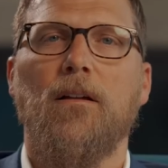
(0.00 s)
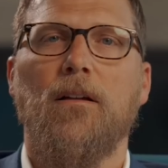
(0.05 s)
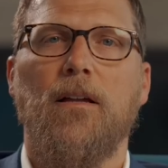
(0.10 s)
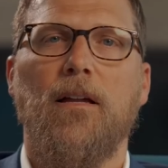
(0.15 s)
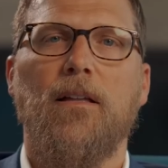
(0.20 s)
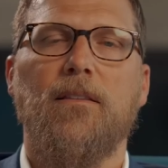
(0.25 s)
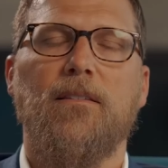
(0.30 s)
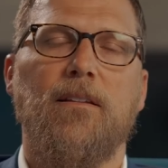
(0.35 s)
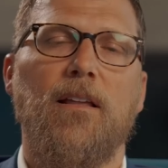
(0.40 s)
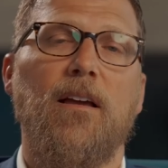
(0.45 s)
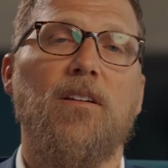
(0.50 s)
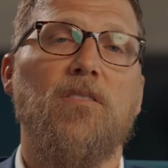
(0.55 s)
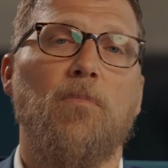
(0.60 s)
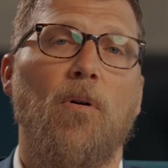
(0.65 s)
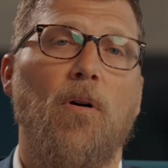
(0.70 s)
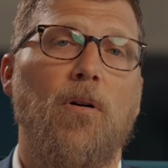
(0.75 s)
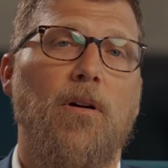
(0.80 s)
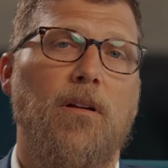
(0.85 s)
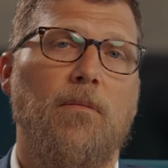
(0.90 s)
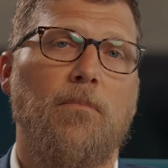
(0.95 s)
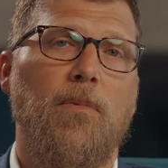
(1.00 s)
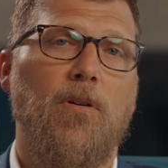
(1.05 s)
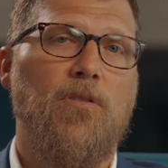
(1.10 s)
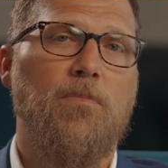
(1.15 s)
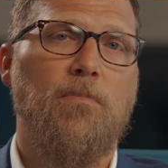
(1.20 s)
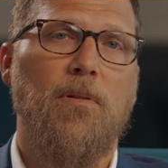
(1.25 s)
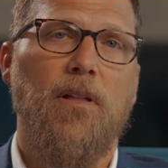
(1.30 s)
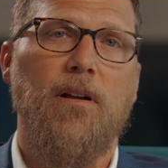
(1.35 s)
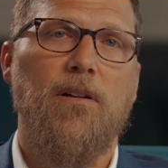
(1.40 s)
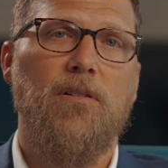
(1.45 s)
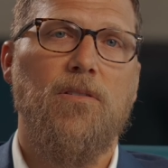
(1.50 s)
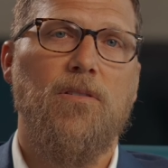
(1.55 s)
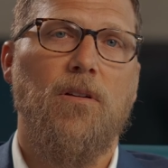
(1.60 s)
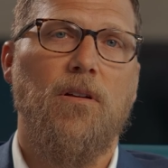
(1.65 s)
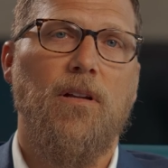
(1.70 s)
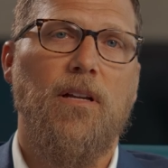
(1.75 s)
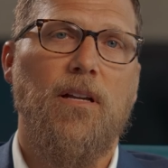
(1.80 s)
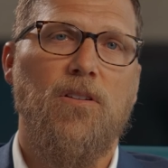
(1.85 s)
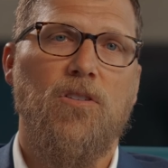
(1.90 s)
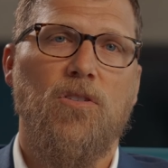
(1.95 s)
In today's market, most planes
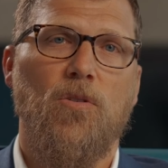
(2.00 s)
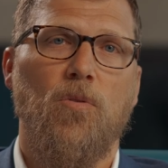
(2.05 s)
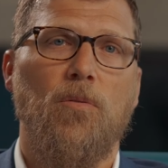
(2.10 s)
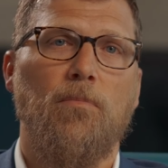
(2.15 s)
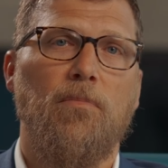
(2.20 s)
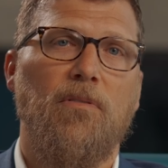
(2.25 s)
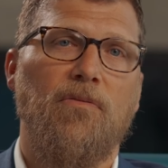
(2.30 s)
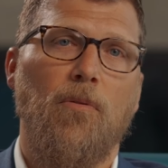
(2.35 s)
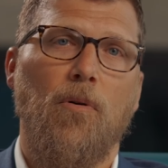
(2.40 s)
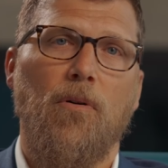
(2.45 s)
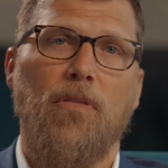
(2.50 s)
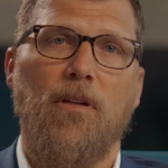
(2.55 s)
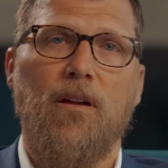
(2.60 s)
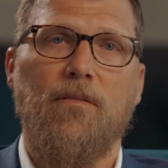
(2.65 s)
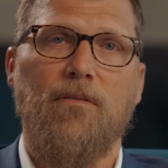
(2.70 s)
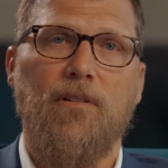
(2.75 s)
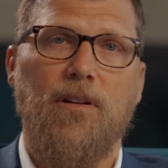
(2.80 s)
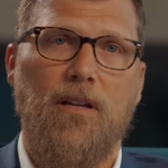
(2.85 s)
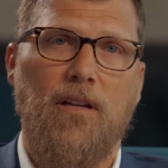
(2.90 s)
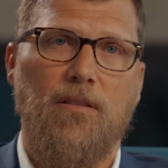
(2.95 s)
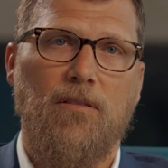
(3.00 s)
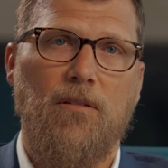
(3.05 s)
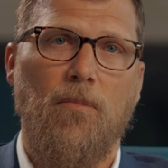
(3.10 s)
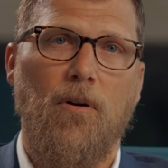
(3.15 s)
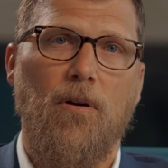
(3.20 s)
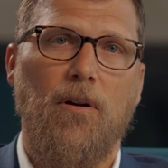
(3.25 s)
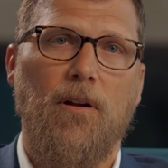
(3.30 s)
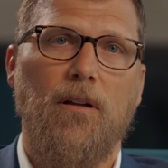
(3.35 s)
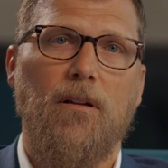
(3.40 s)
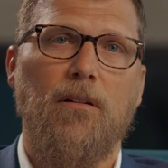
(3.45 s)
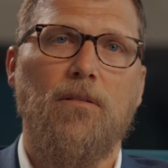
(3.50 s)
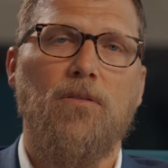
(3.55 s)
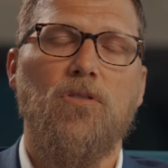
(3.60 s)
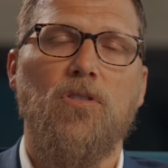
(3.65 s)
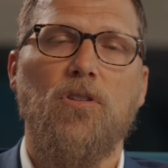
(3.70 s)
get sold before they even hit the market.